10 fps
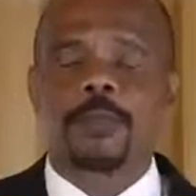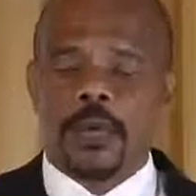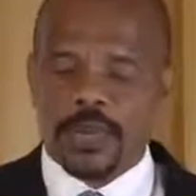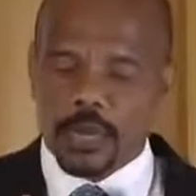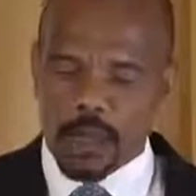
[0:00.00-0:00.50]

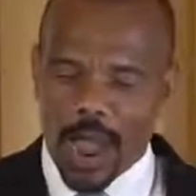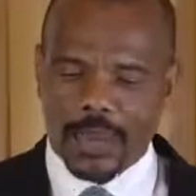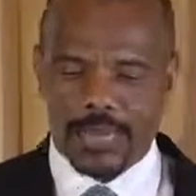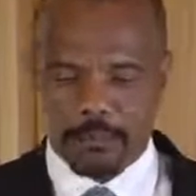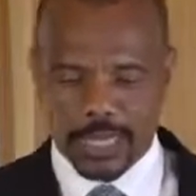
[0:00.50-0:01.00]
the
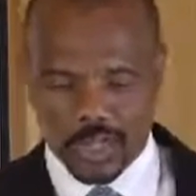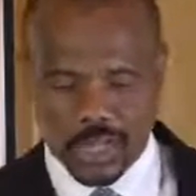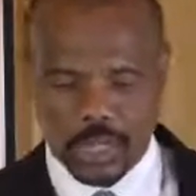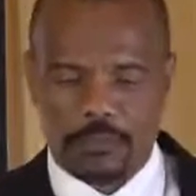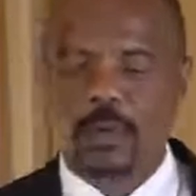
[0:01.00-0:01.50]
condemnation
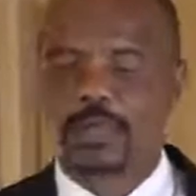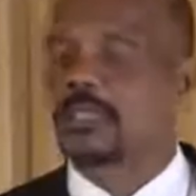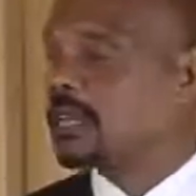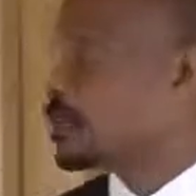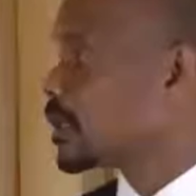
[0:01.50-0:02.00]
of our
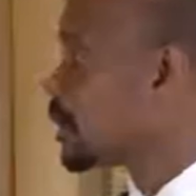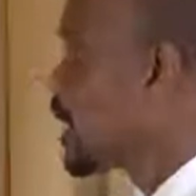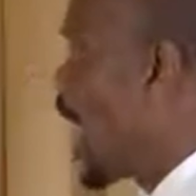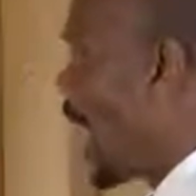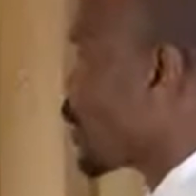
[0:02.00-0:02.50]
sin.
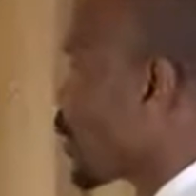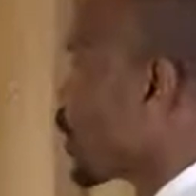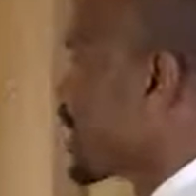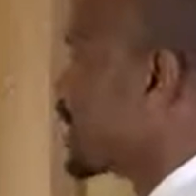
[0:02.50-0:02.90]
And so since